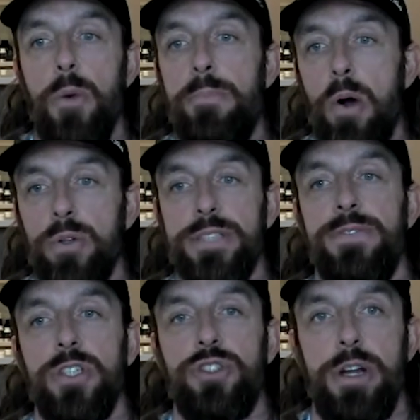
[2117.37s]
post the
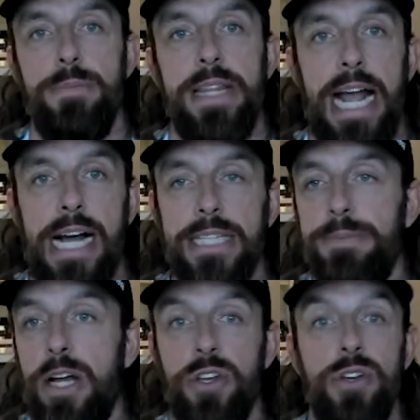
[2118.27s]
first treatment, they asked
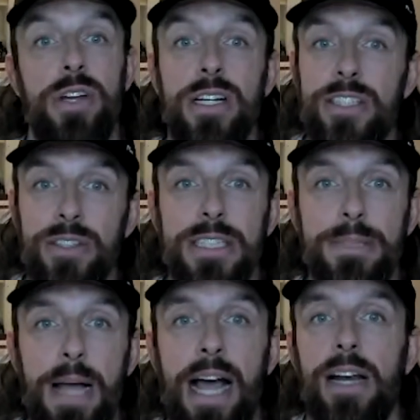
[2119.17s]
me, are you going to do this,
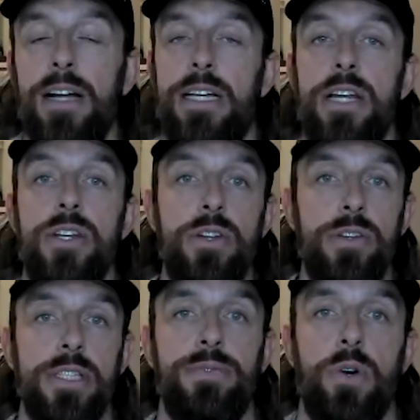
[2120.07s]
Matt? Can you do
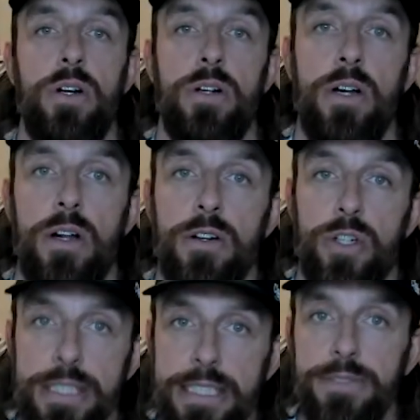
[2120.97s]
this for
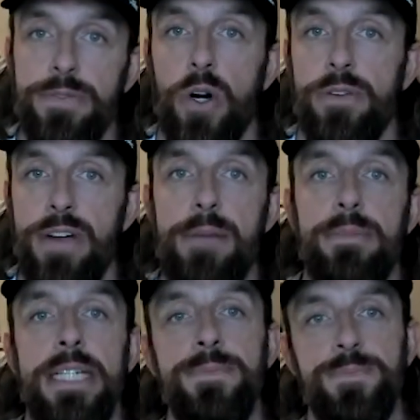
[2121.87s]
Krista, for our
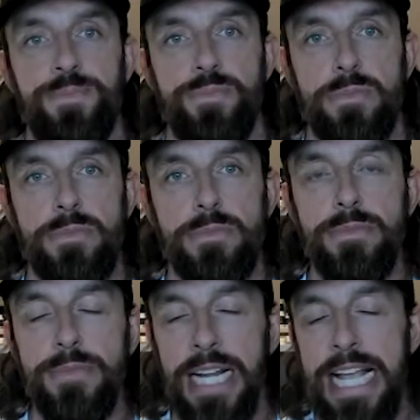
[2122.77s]
family?
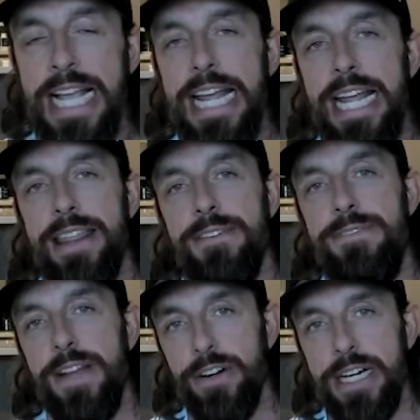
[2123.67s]
The
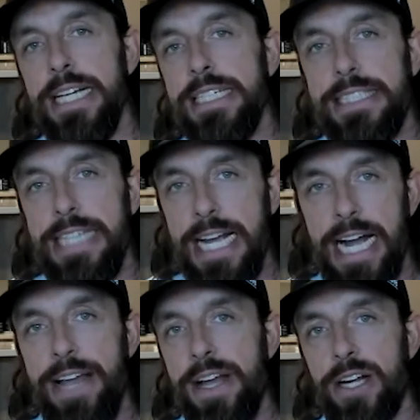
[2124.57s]
very next day I
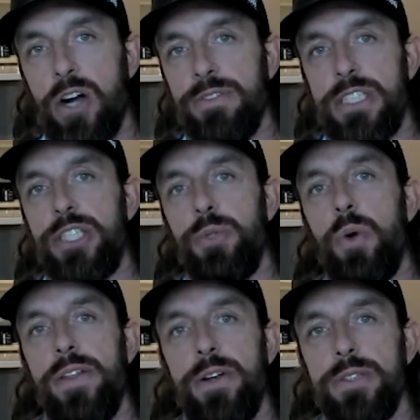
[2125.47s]
had that conversation
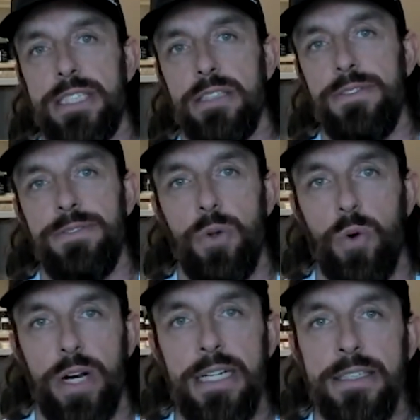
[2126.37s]
while they were still in
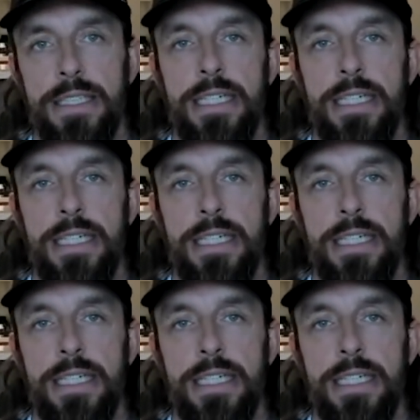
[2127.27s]
Florida.